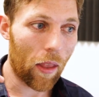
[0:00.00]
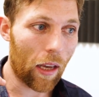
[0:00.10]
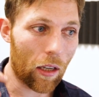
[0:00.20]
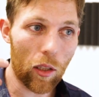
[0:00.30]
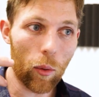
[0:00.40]

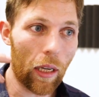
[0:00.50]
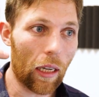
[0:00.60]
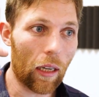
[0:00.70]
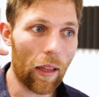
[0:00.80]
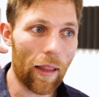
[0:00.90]

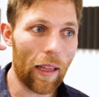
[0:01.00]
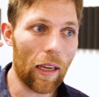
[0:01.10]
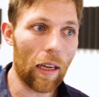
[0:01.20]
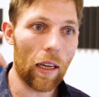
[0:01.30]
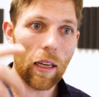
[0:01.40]
including
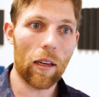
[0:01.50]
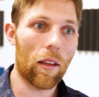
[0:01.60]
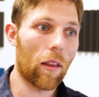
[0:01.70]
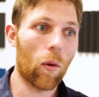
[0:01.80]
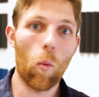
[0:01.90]
the,
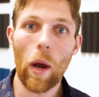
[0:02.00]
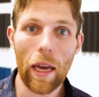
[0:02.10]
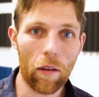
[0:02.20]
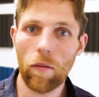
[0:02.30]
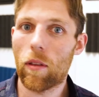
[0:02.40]
the
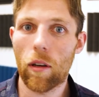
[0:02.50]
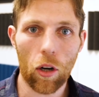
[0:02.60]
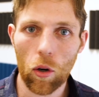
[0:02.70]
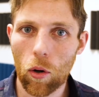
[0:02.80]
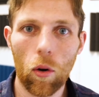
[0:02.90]
wave, the
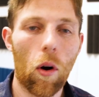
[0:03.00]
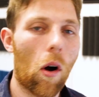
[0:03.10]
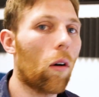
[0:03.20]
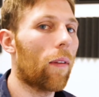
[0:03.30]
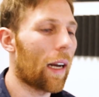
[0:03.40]
curl,
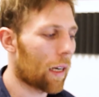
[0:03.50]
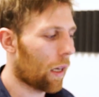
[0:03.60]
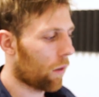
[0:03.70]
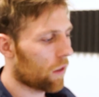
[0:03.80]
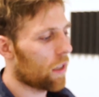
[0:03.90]
all that
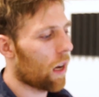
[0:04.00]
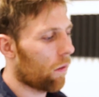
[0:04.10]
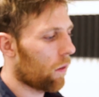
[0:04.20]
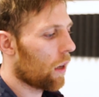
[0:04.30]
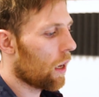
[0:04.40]
kind of
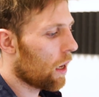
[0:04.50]
stuff.